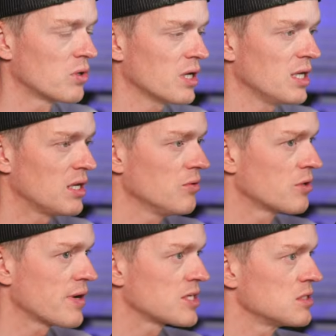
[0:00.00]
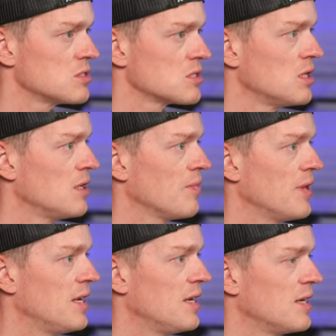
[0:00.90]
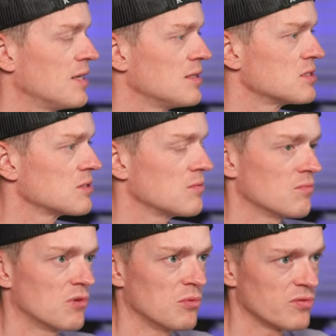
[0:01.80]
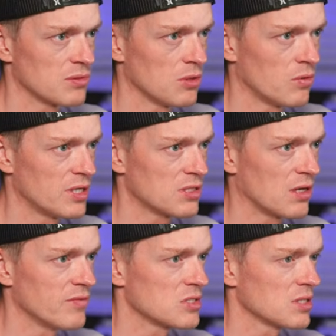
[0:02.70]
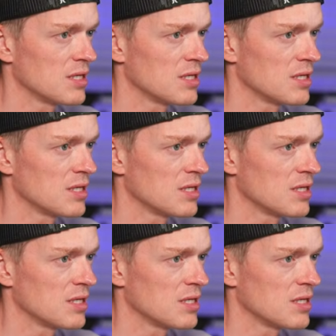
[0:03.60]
EQ corrections and remove some low end, obviously, at